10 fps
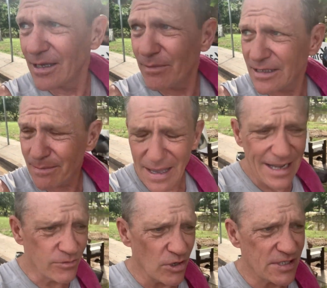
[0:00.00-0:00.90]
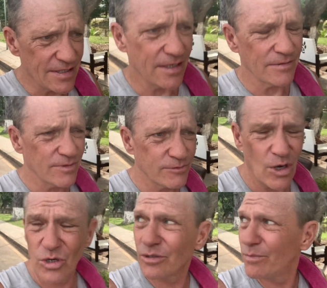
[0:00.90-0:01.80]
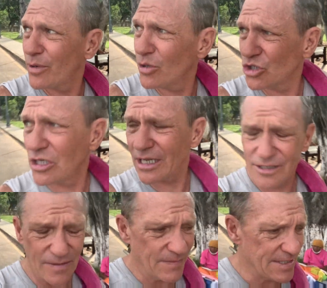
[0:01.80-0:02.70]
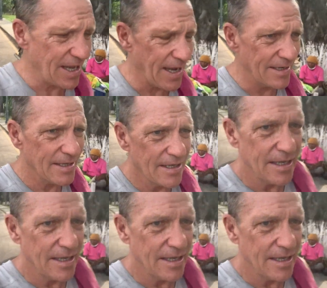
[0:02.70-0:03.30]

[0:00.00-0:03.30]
there's a man crossing the road on the blue sheet sign,